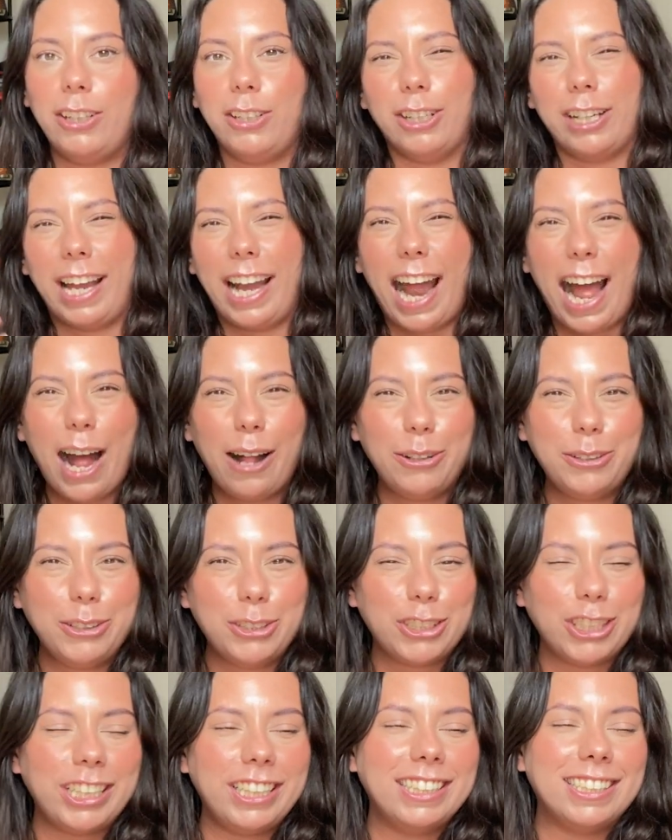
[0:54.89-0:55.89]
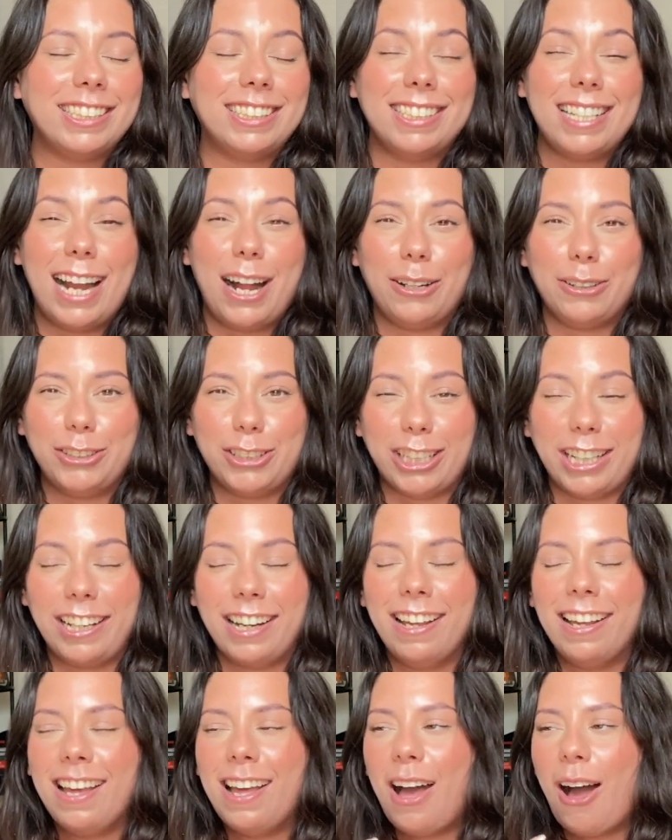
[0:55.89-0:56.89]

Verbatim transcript: You get allergies, it's an allergen.